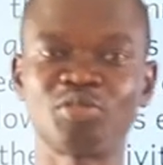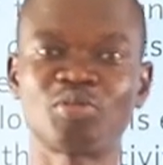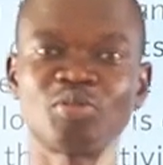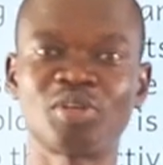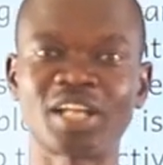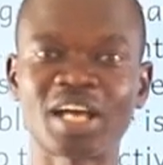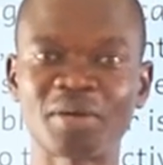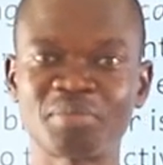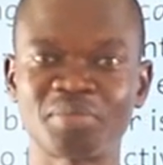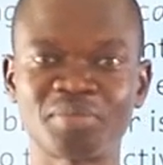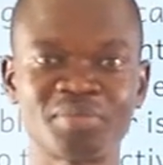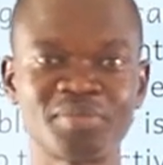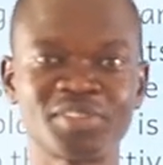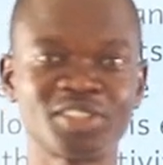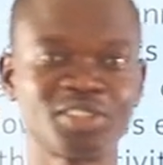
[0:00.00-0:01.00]
you
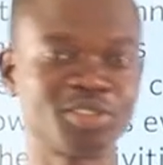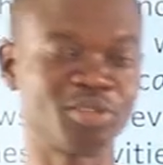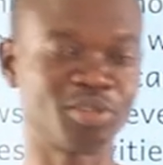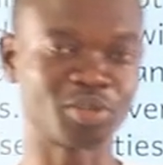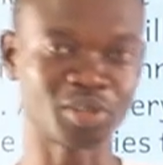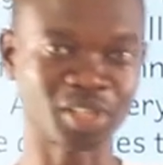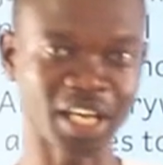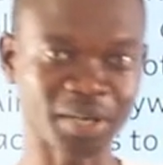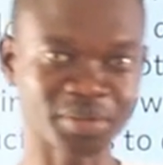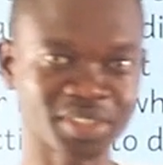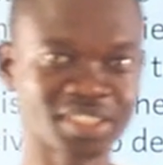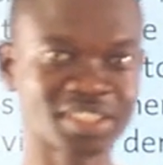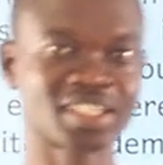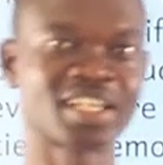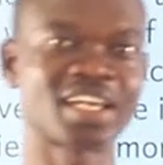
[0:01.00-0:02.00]

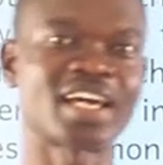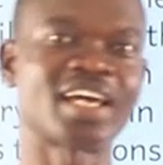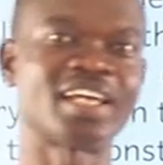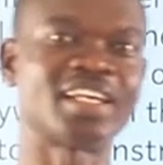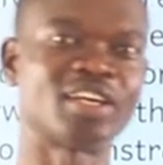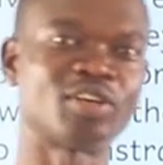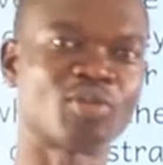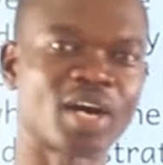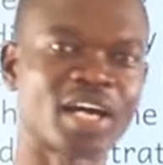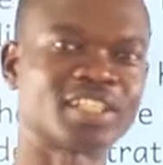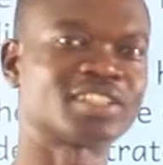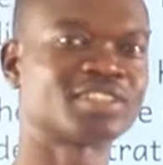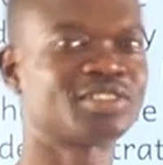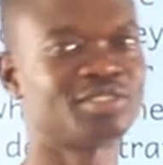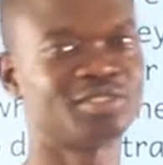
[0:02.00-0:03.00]
collapse, and then
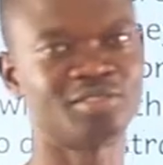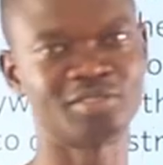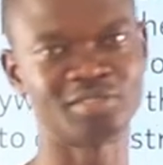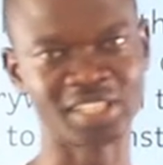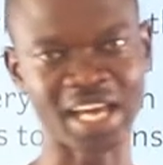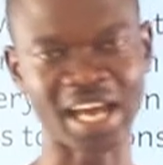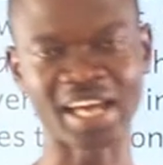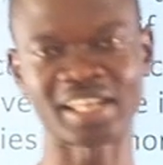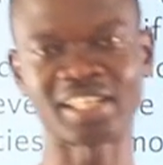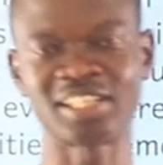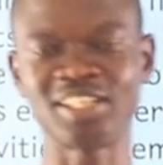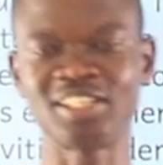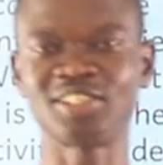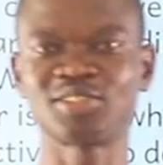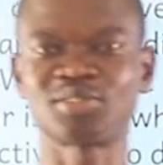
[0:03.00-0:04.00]
what? You will die.
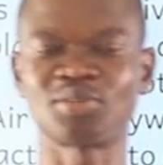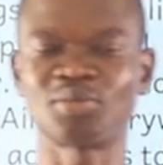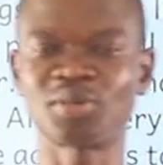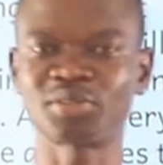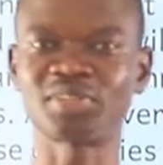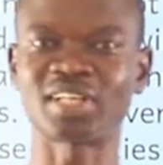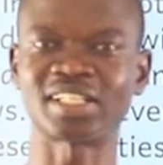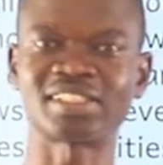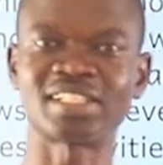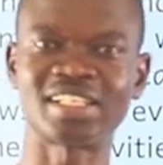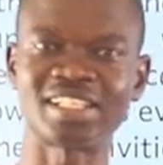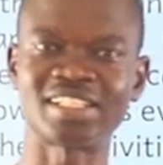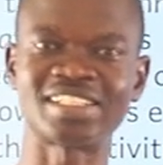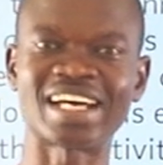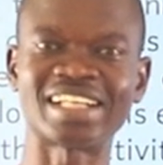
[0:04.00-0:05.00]
So what we are
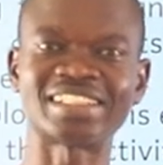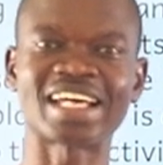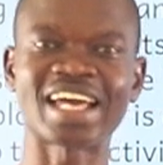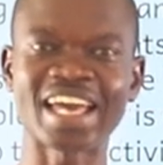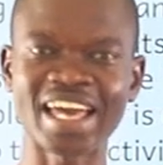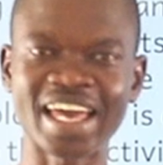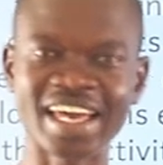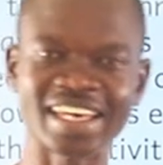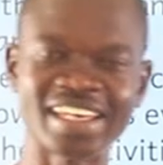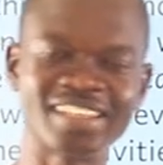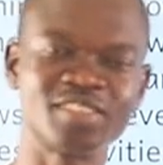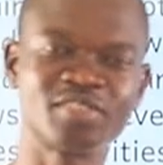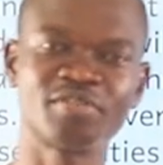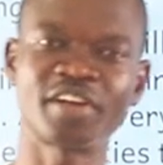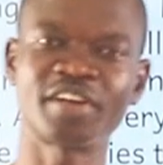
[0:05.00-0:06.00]
saying is that air
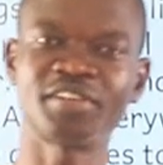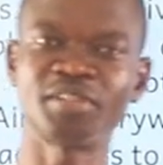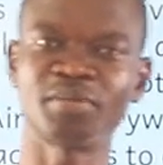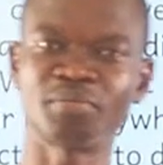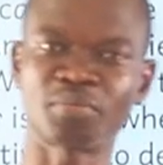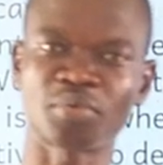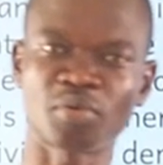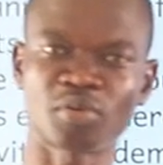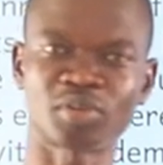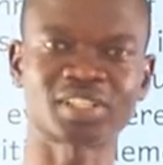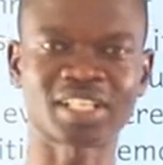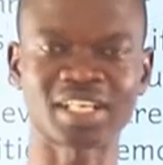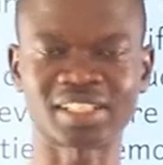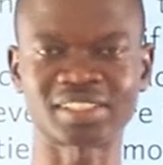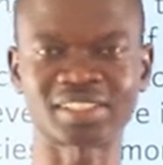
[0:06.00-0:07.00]
is very
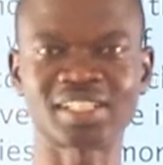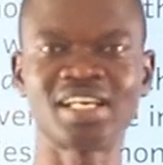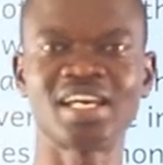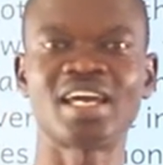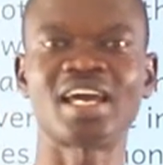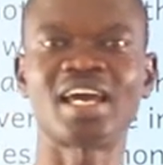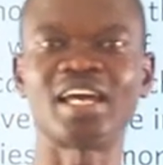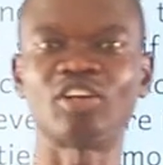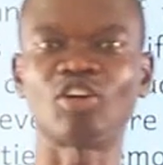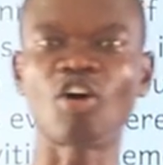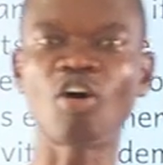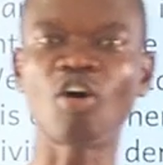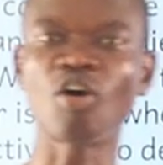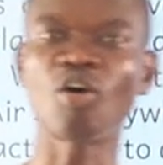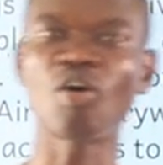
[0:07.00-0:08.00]
important, and
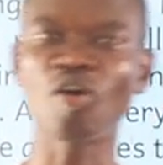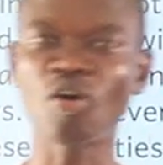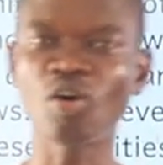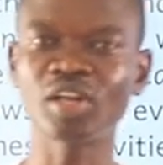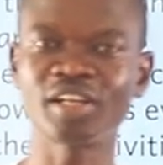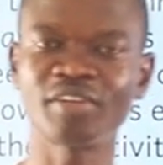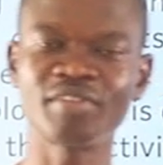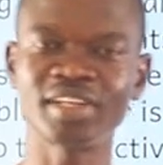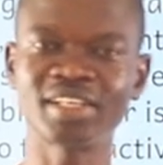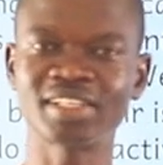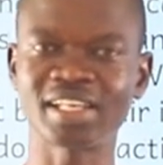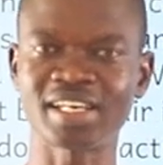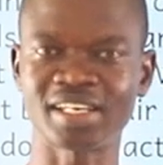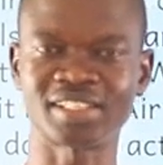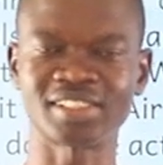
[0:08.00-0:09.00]
all
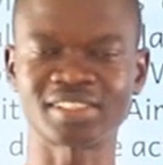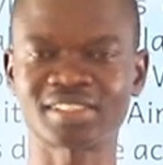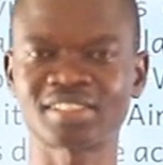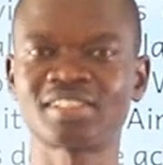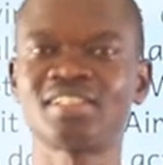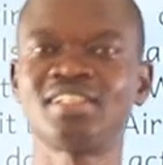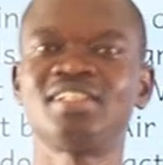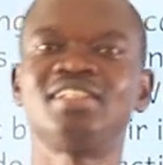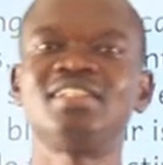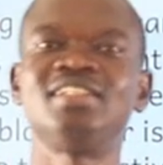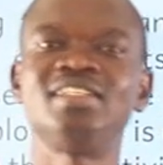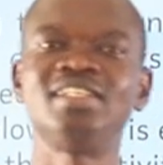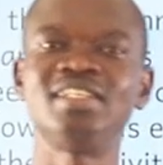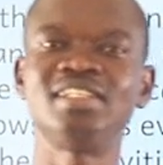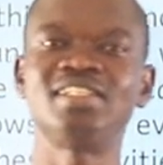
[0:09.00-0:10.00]
living things
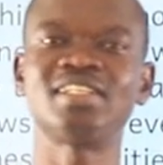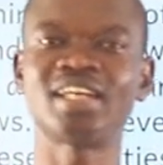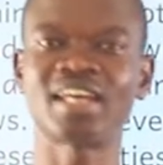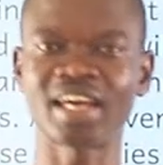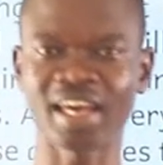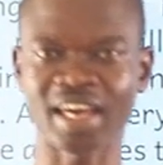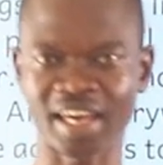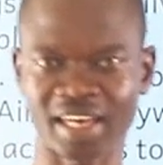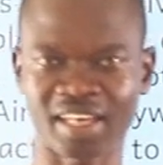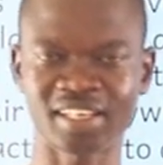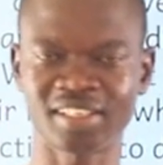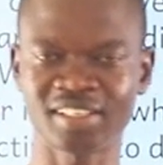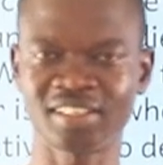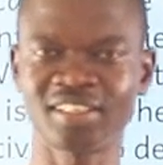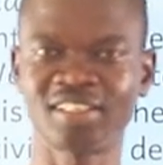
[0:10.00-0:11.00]
need
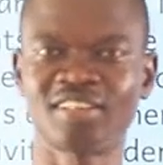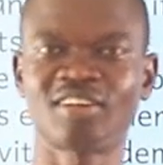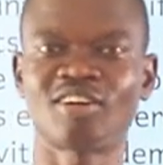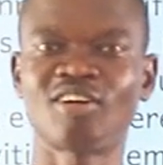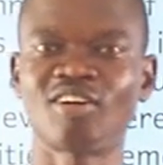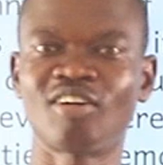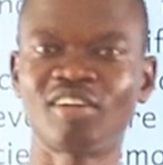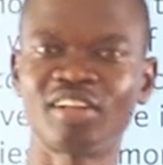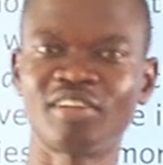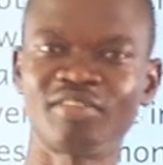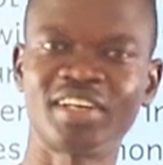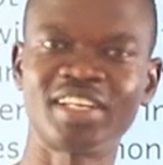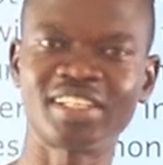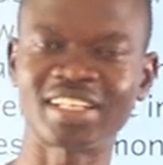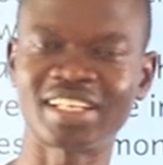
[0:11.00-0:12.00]
air. All
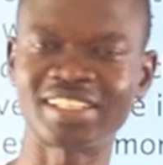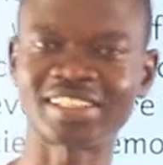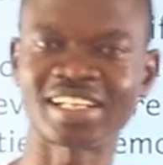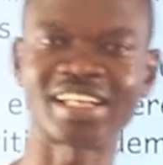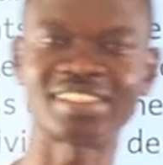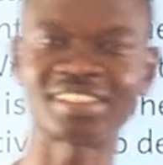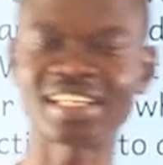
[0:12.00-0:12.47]
living things, I